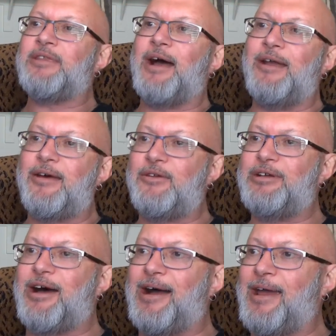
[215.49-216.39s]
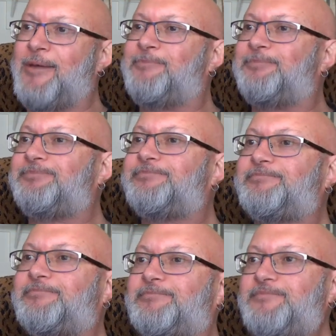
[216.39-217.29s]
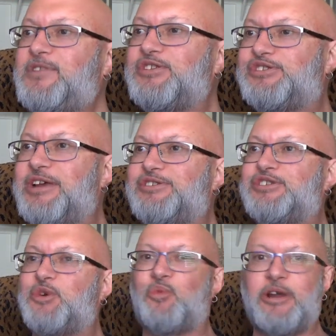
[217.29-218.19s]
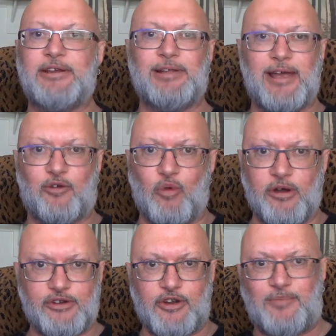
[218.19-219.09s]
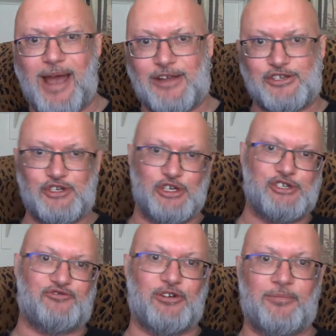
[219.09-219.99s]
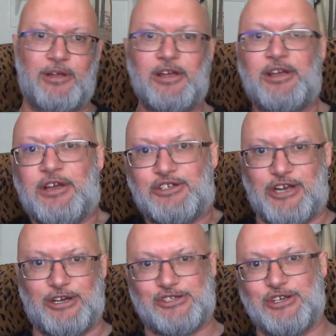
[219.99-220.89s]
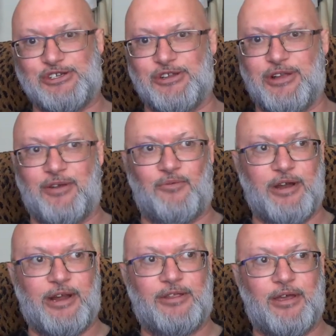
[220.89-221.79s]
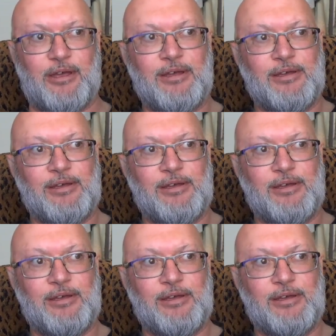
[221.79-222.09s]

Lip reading: Another guy says to read like one or two passages from Genesis and then read the